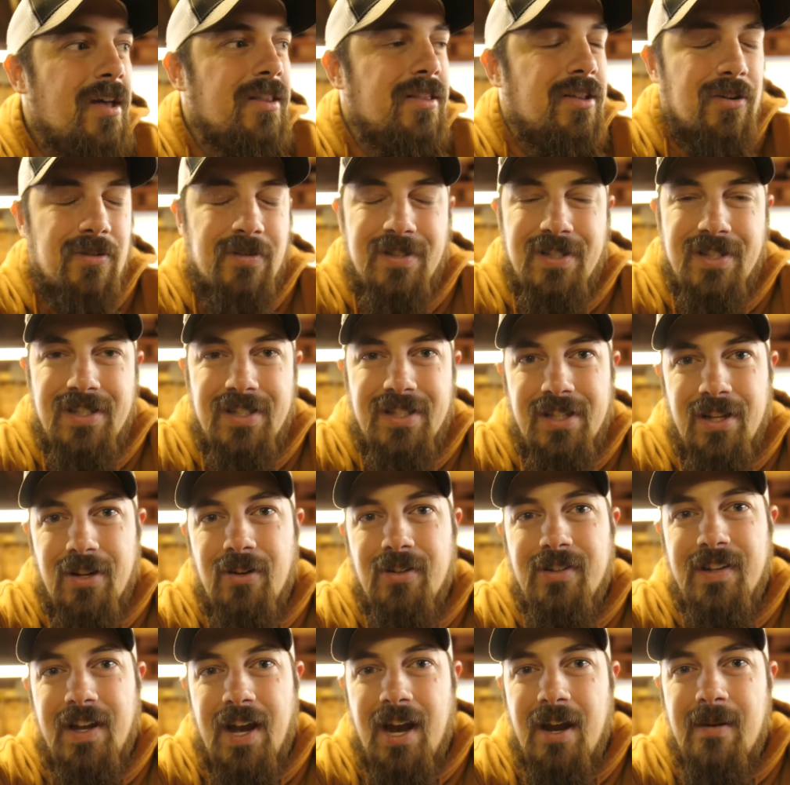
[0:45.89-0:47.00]
There's still
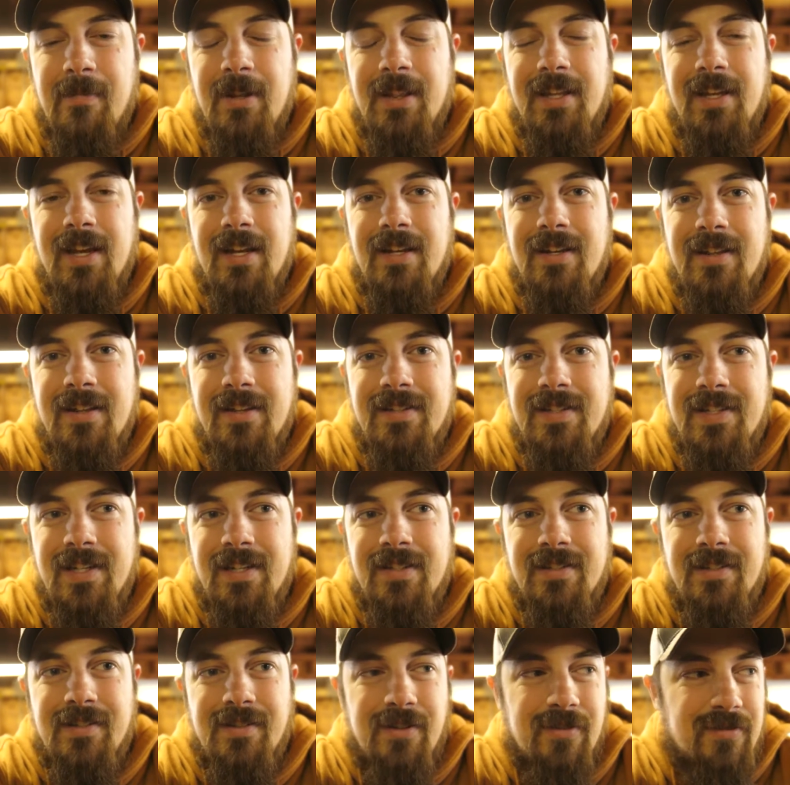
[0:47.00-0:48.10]
time at the end of the season.